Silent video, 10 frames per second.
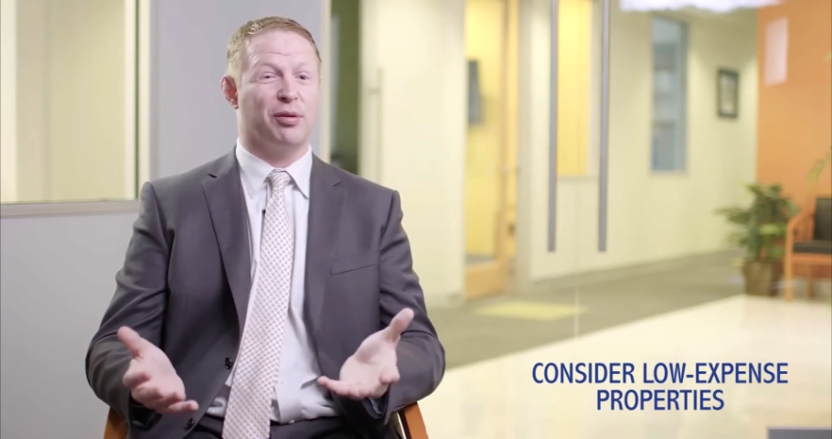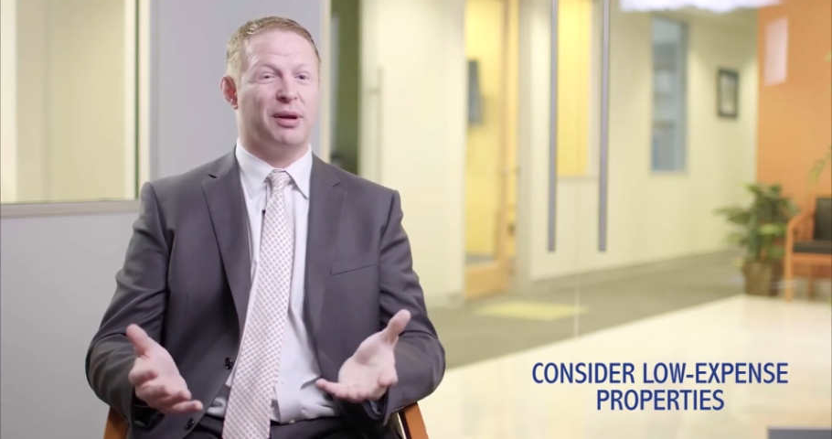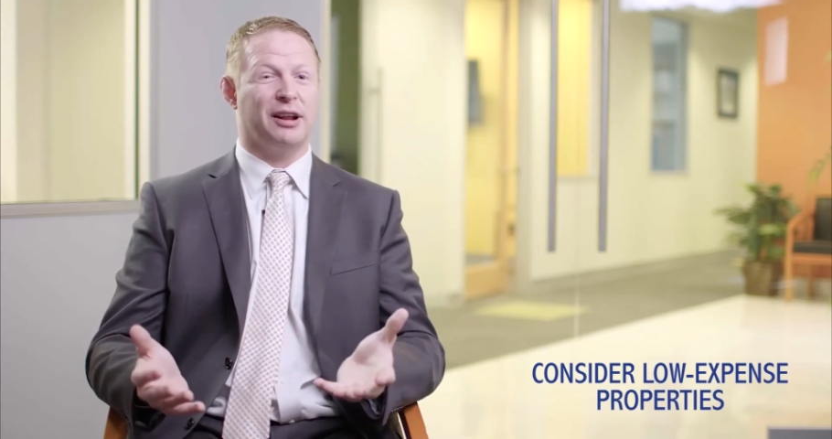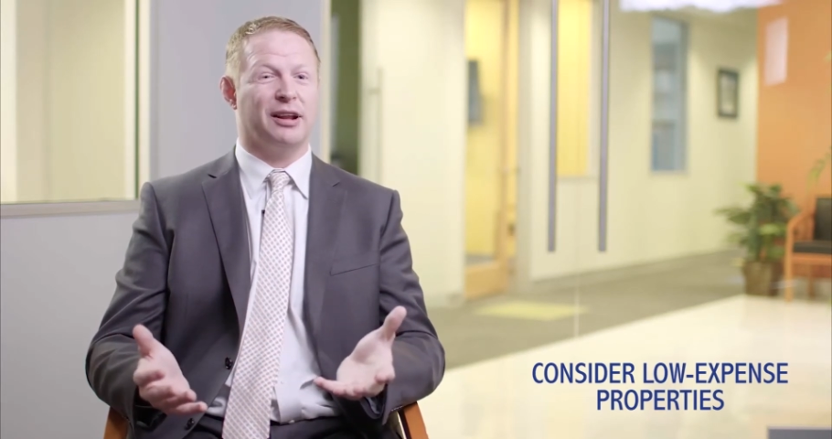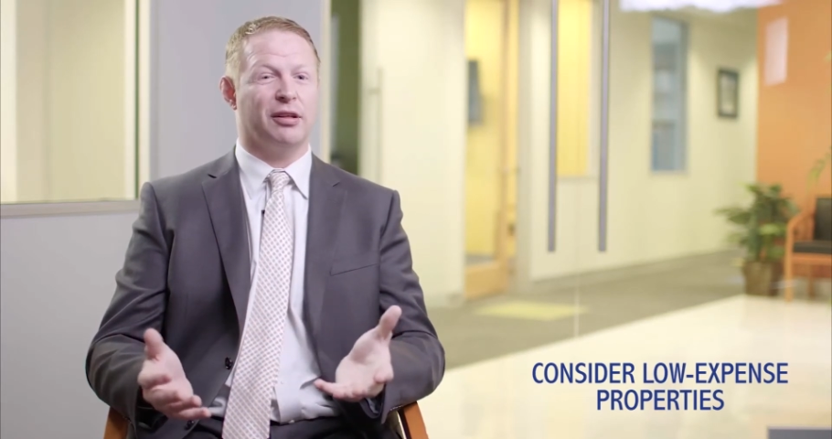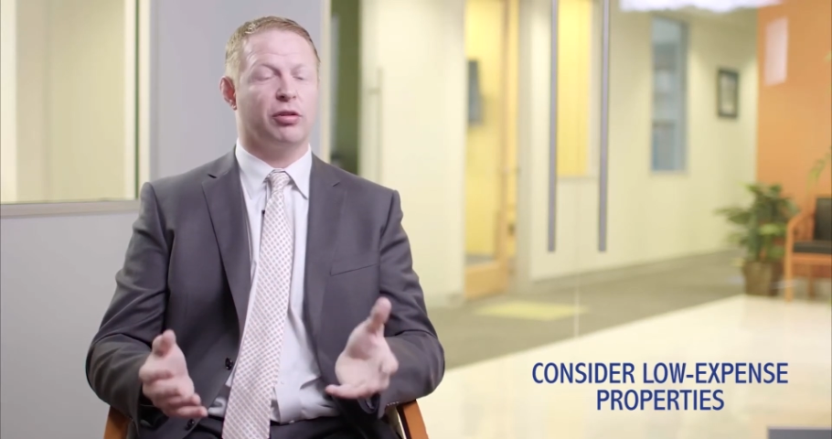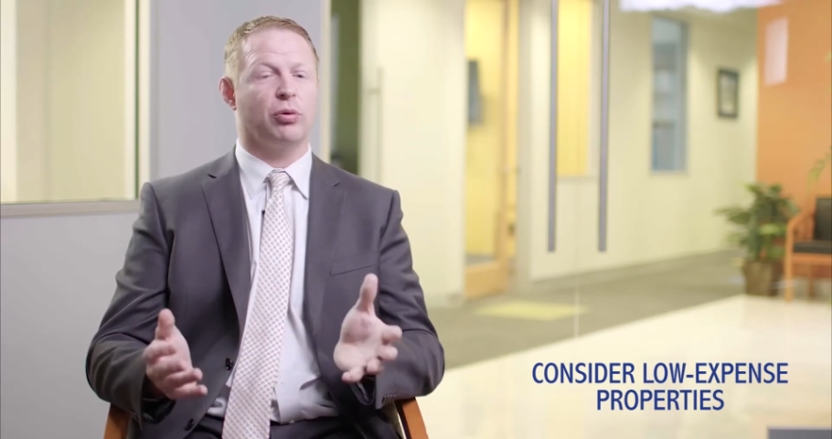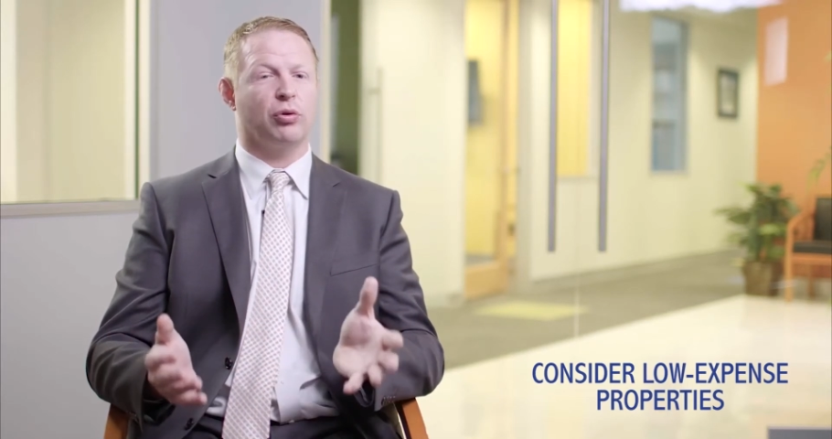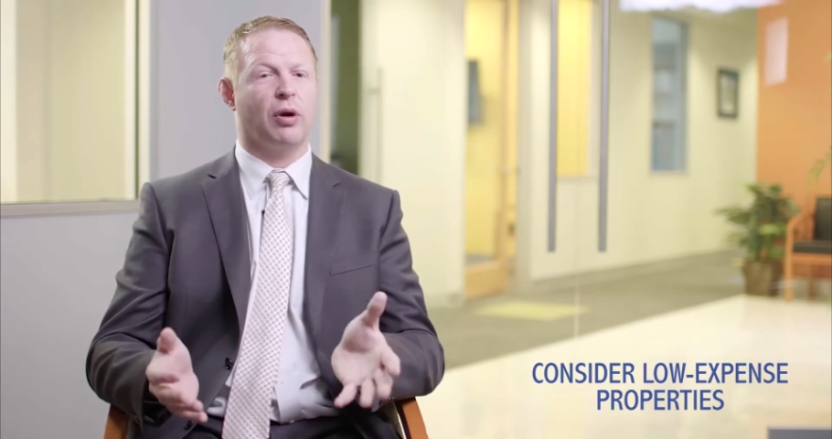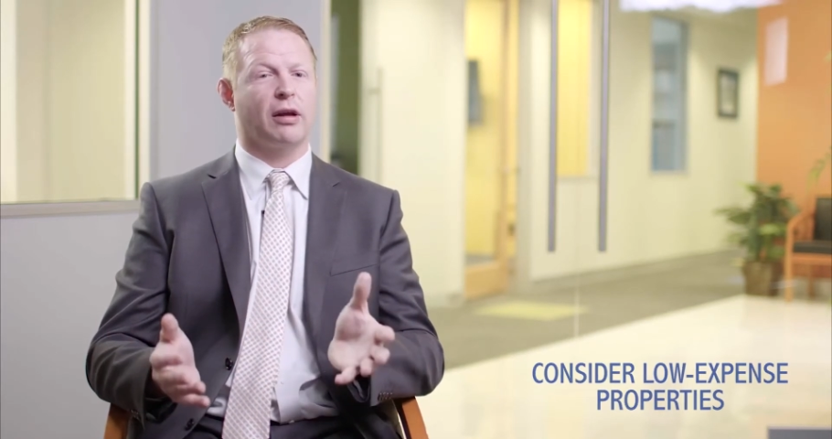amenities to
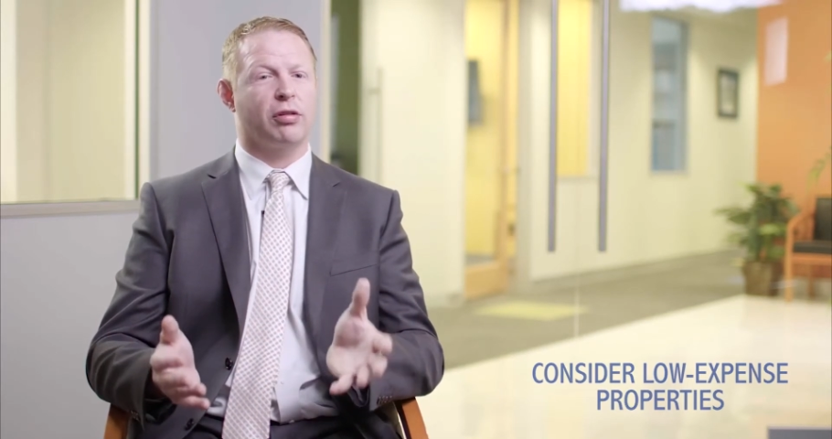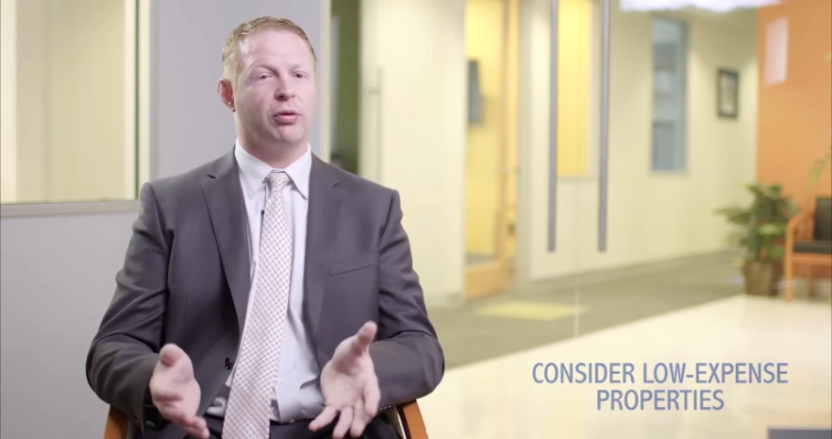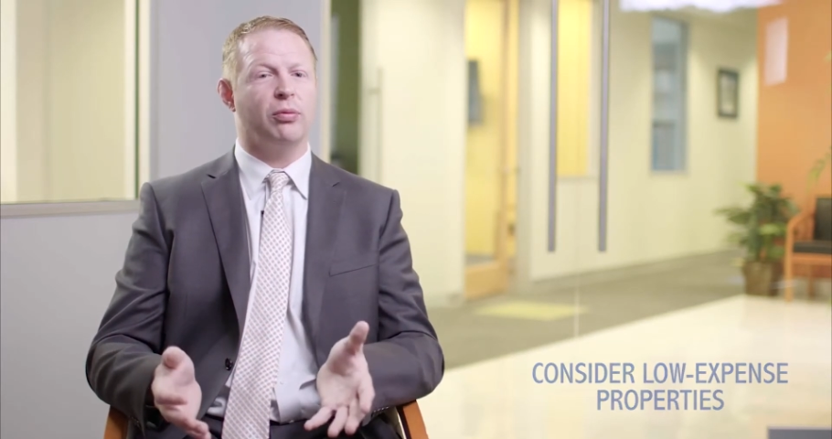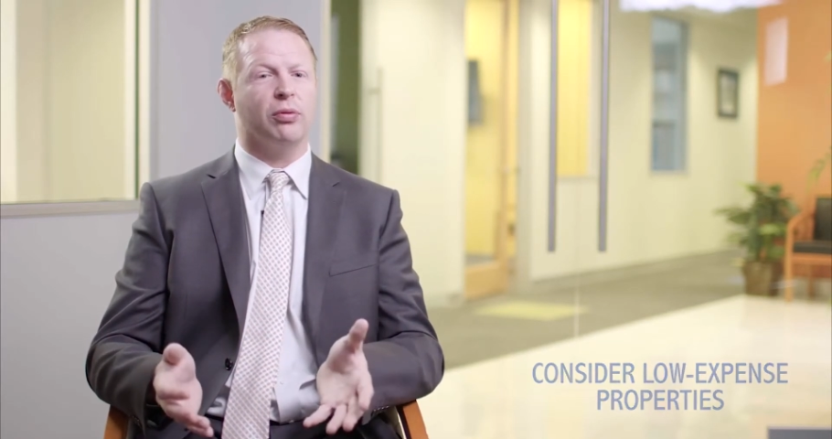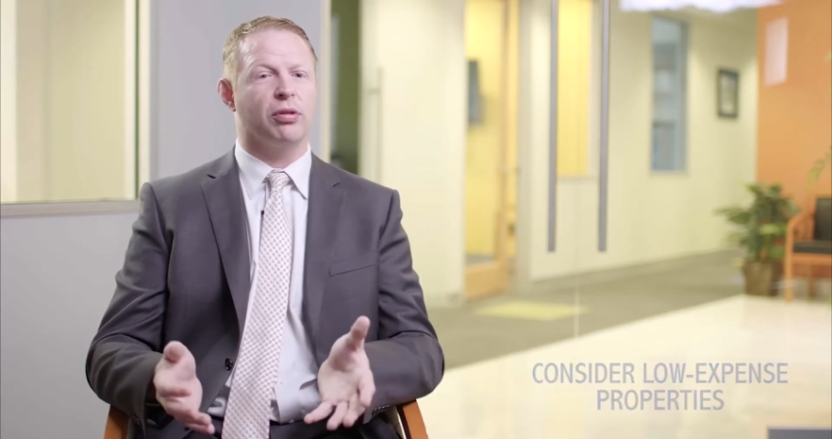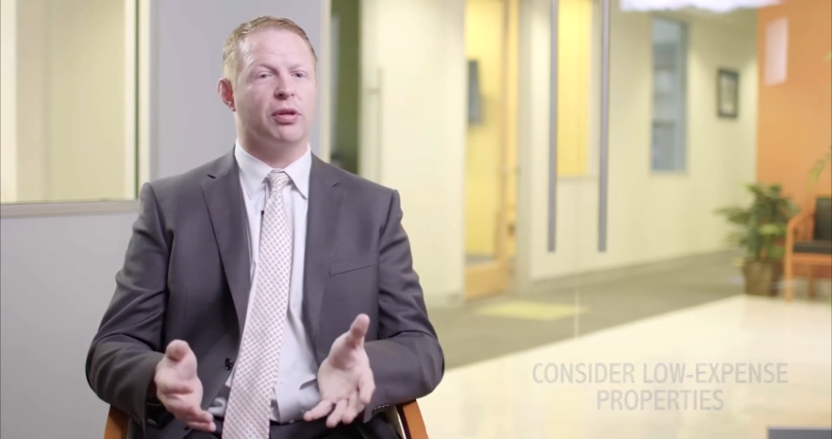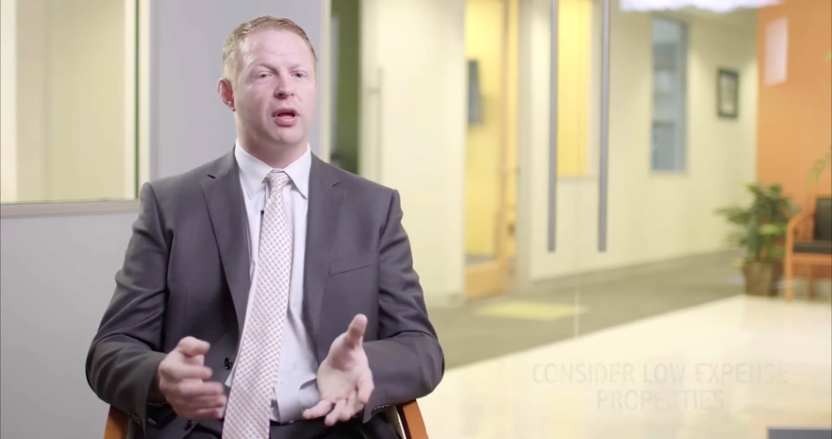attract students.